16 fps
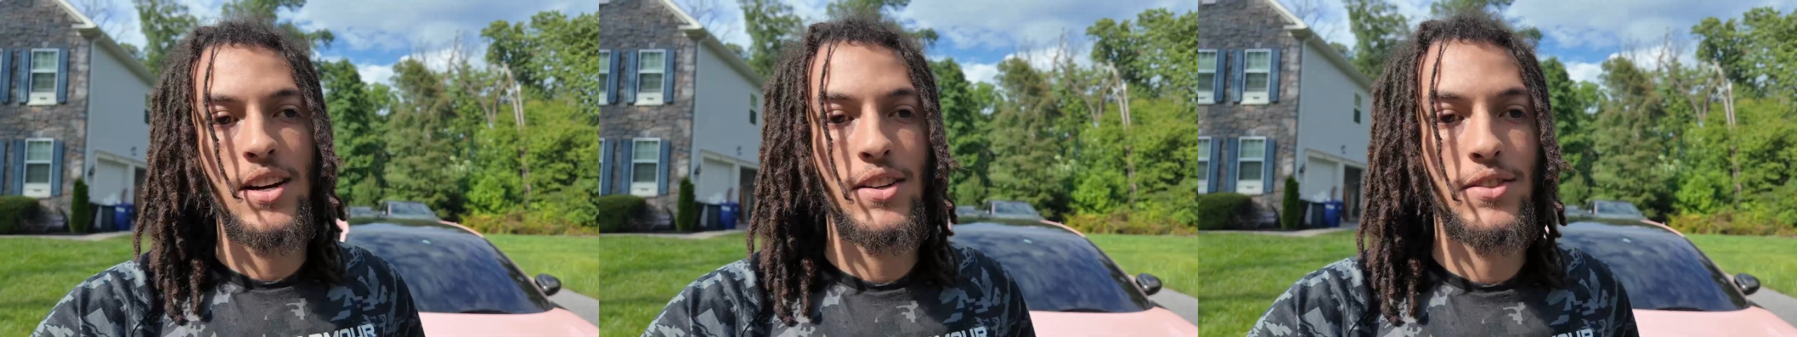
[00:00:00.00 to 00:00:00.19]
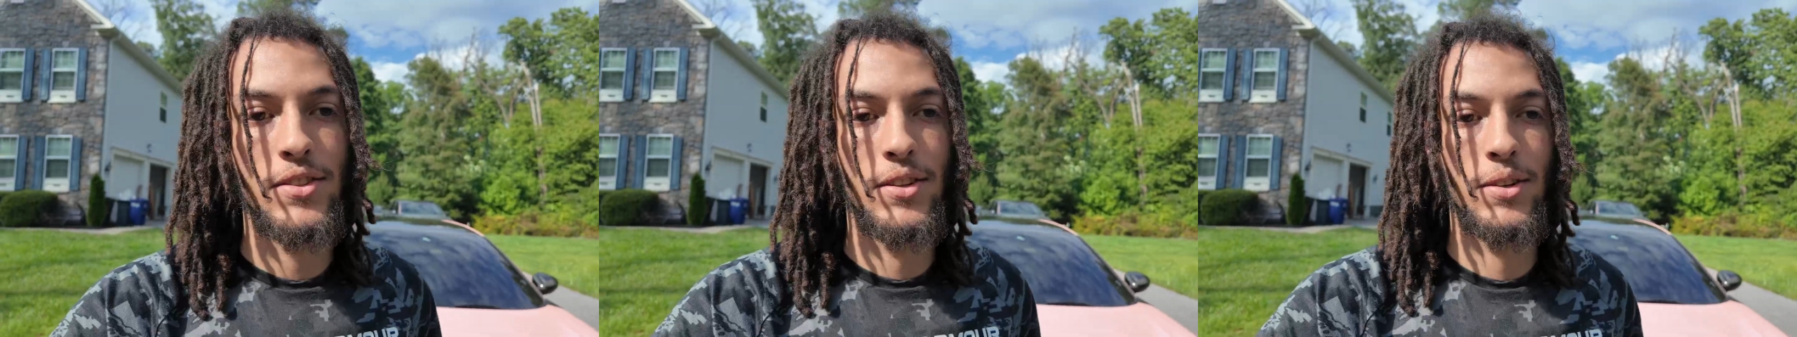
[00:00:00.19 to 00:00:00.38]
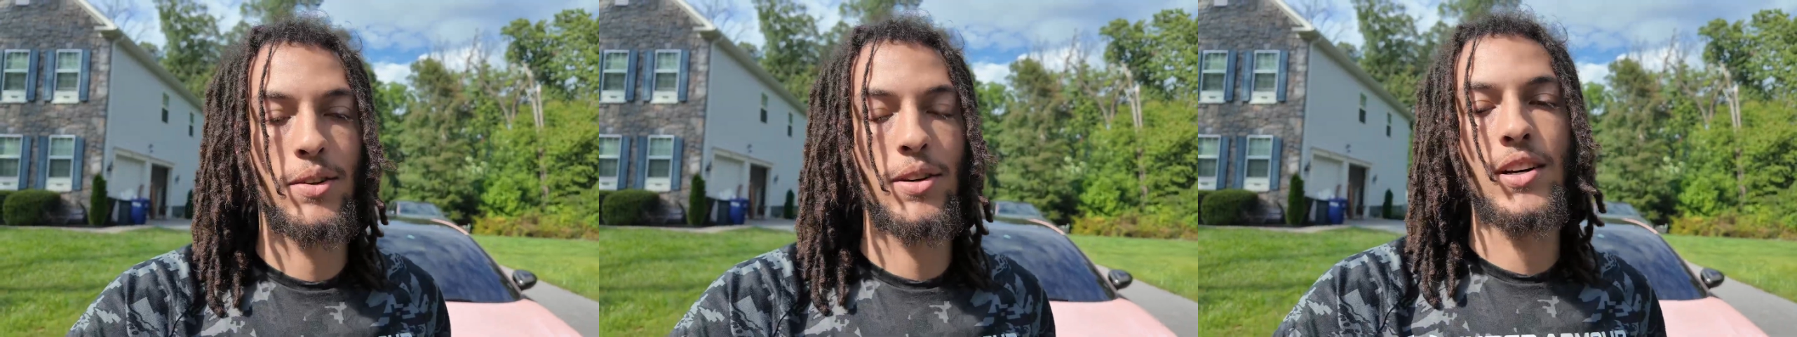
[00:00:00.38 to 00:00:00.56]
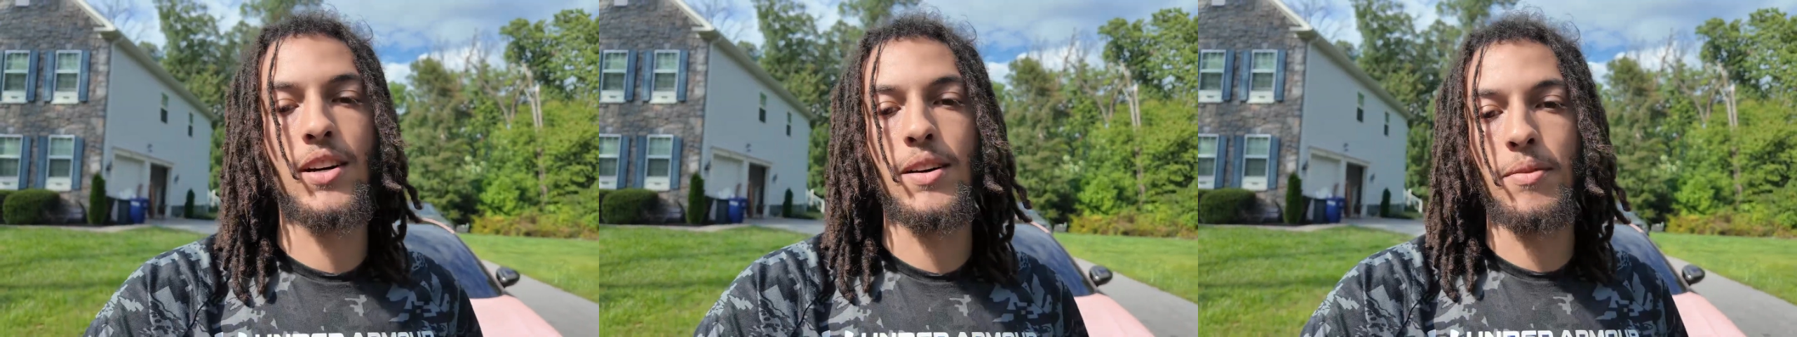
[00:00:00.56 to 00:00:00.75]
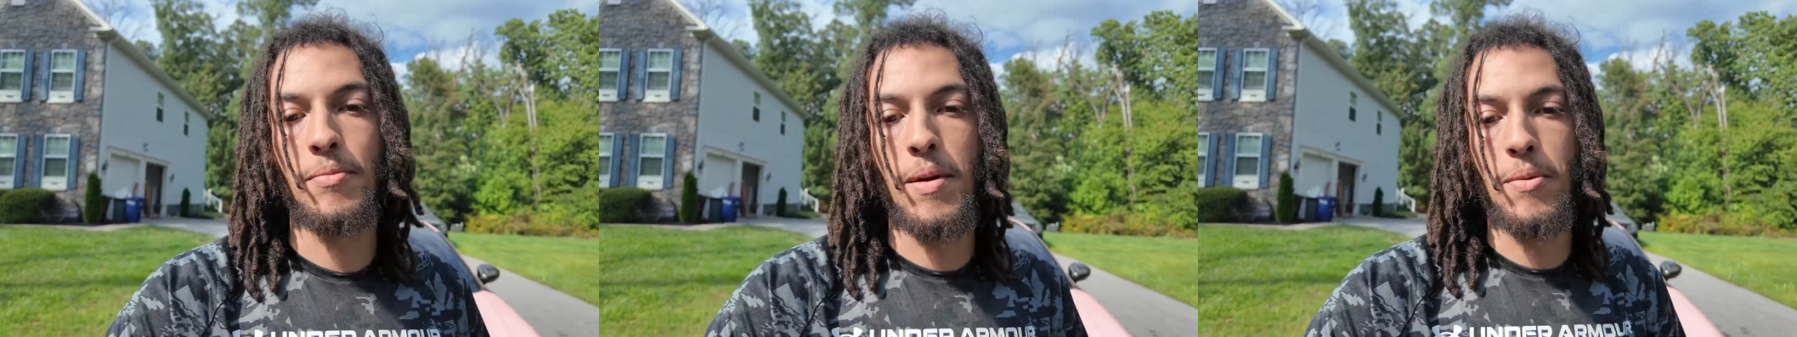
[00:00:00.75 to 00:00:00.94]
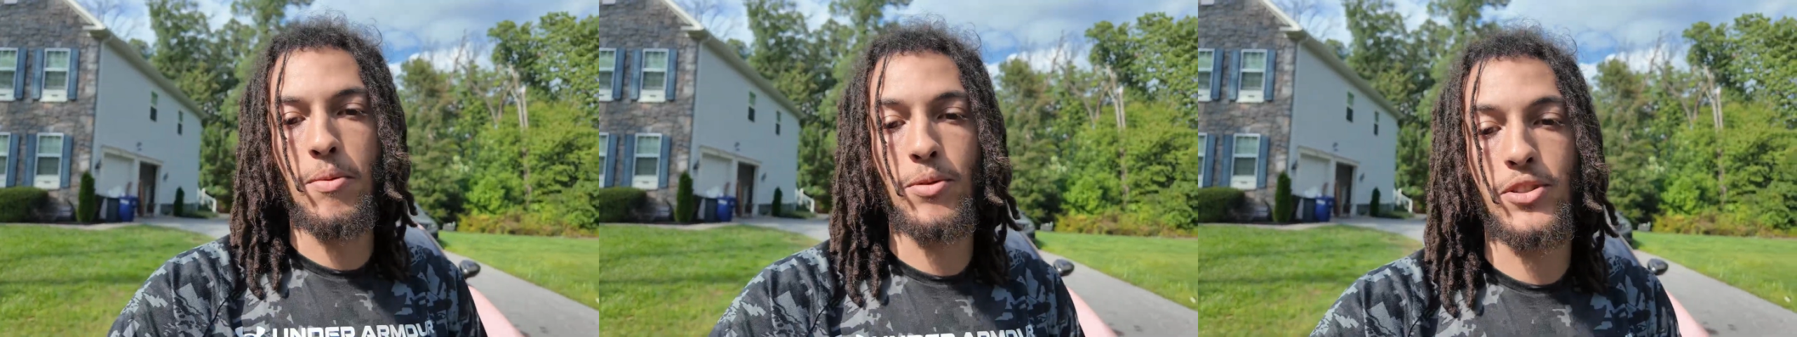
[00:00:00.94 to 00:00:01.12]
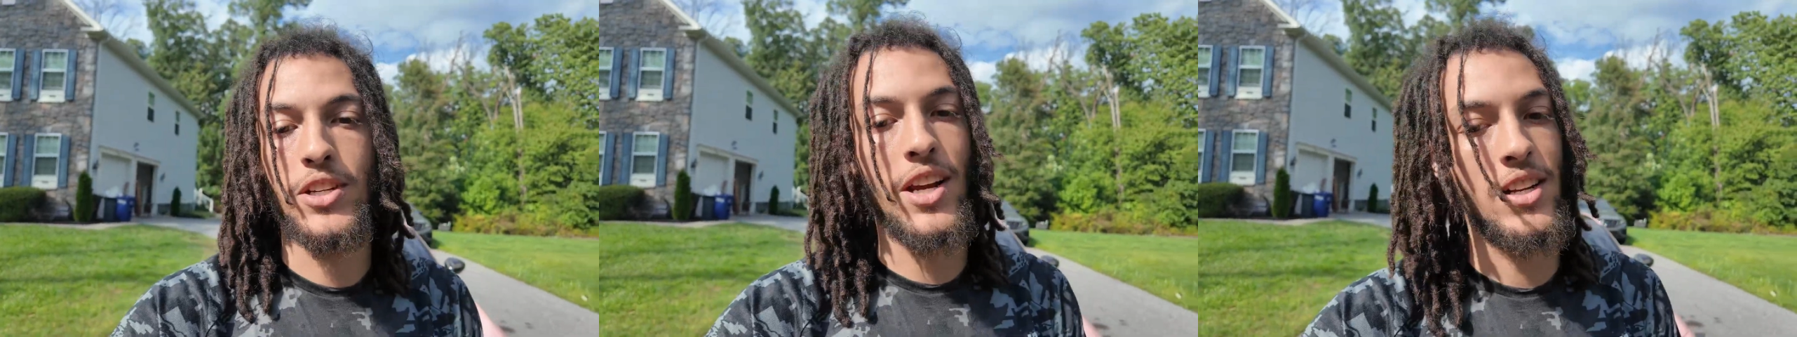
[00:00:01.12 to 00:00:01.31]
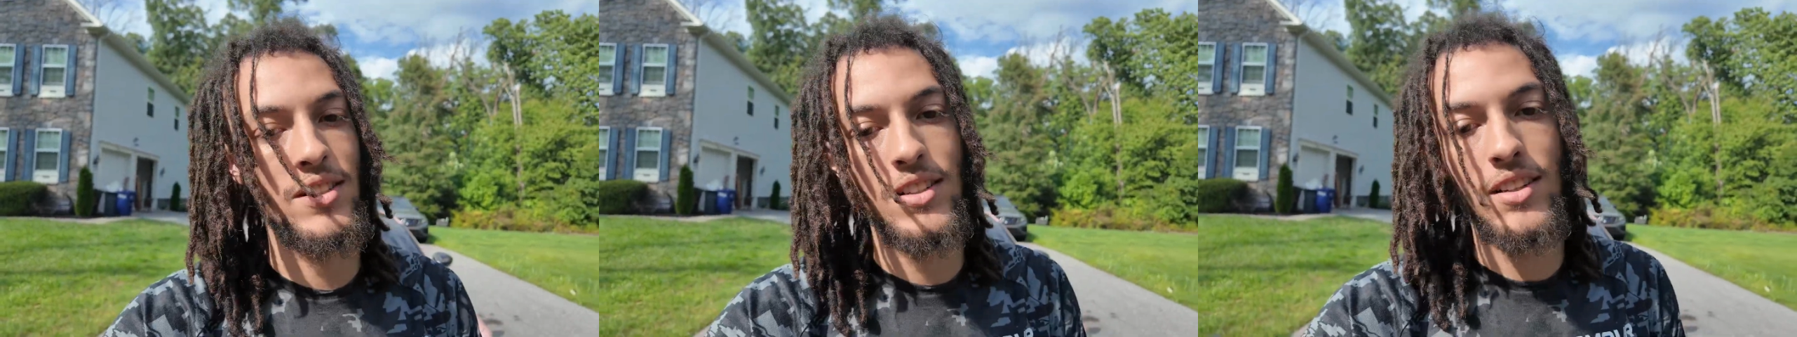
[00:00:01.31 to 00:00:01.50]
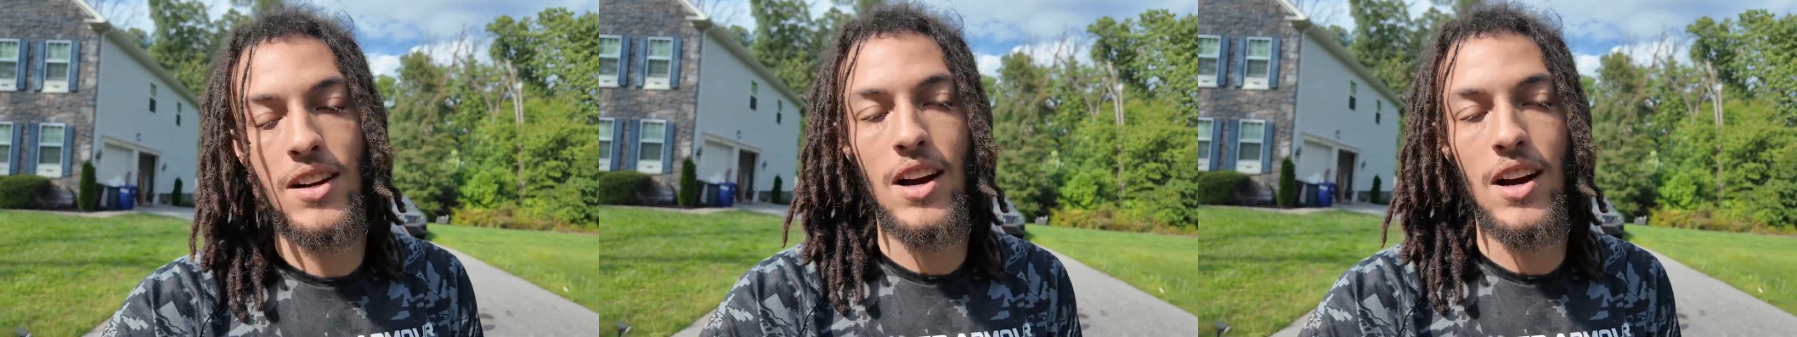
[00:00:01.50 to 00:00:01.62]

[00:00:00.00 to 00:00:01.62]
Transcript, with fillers: So uh, maybe we'll change the